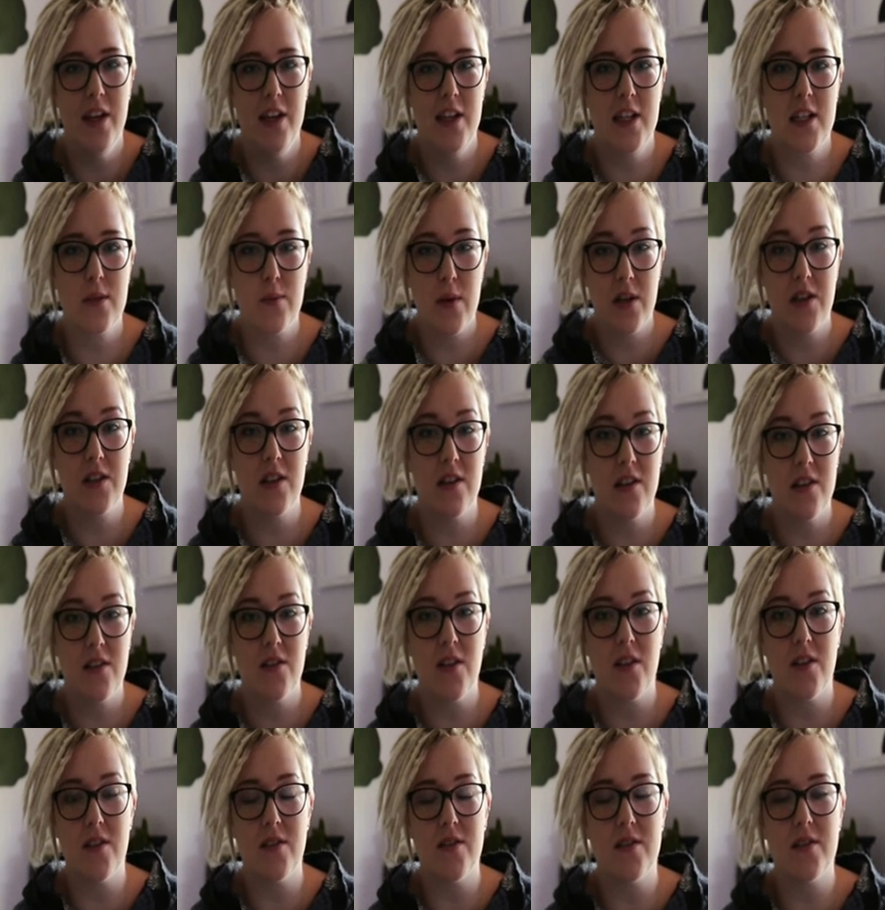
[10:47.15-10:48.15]
especially
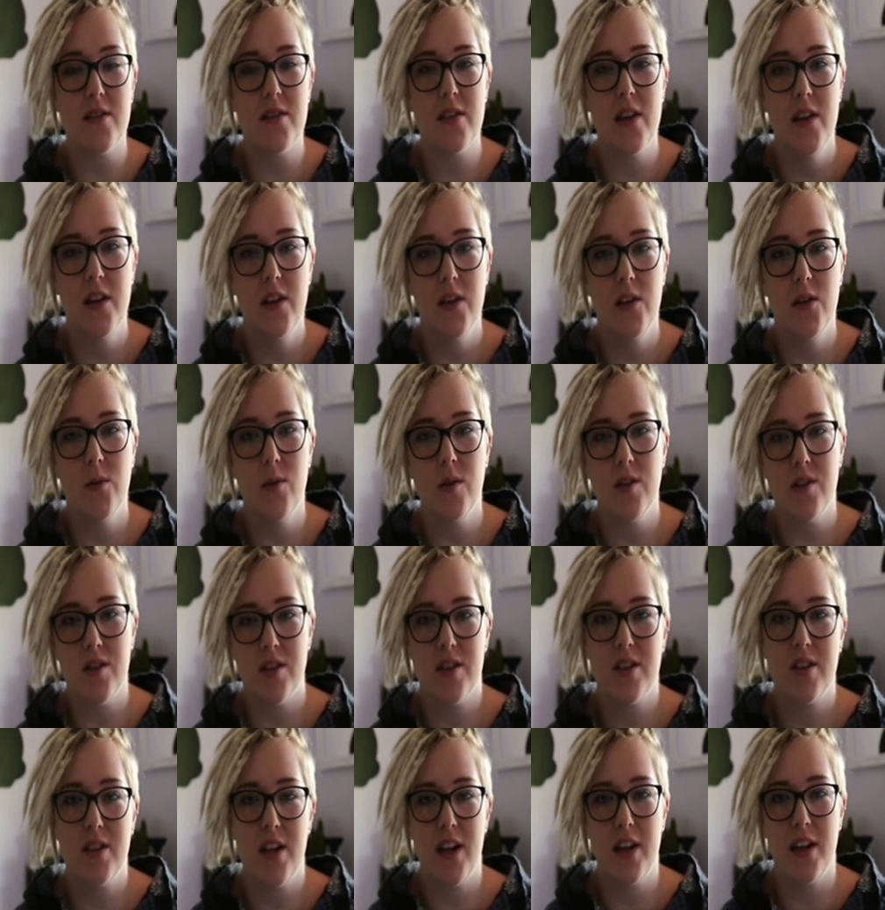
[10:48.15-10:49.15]
those who are
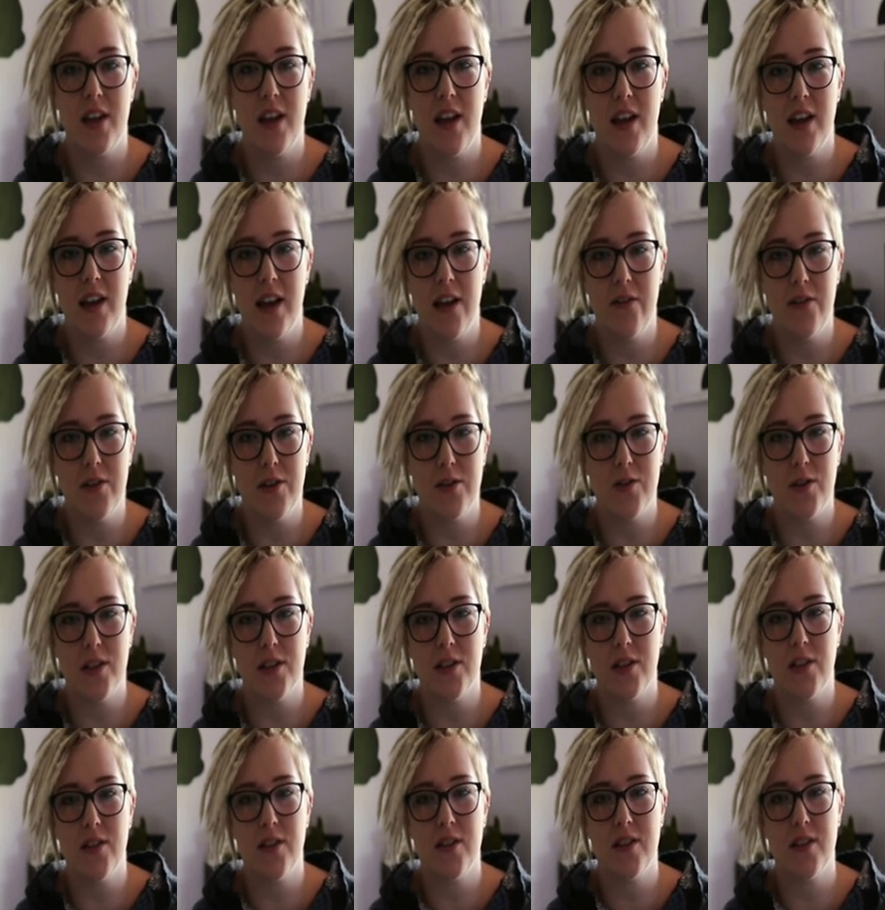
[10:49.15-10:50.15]
just starting out having
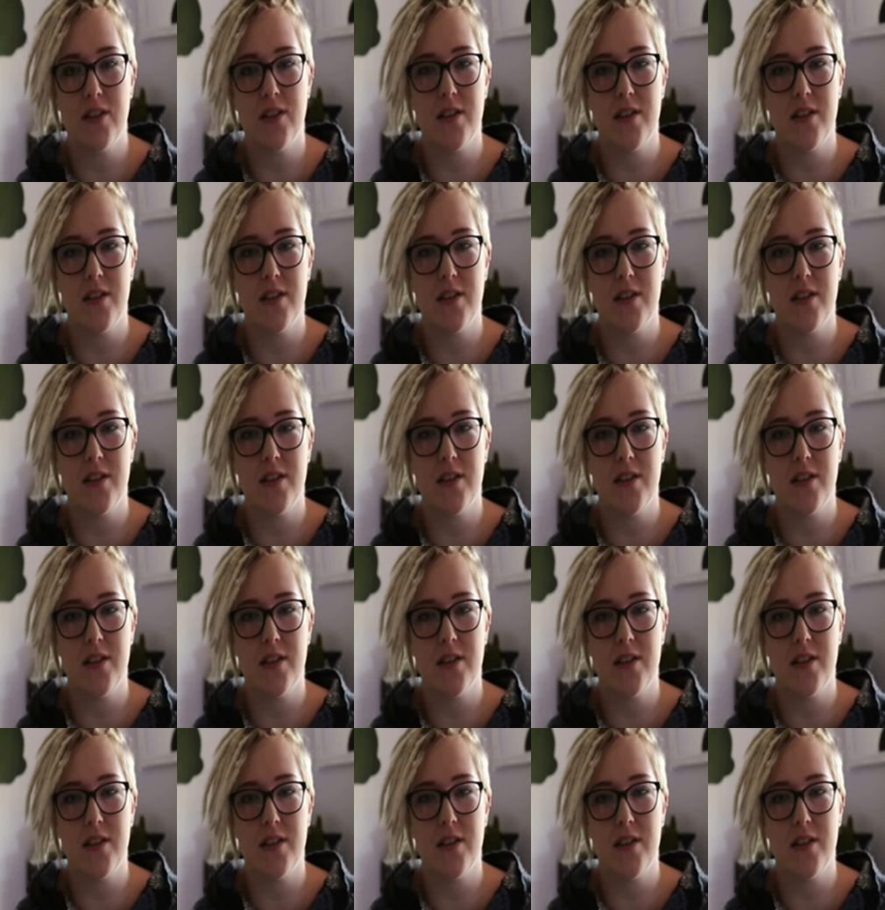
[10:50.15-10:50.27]
dreadlocks.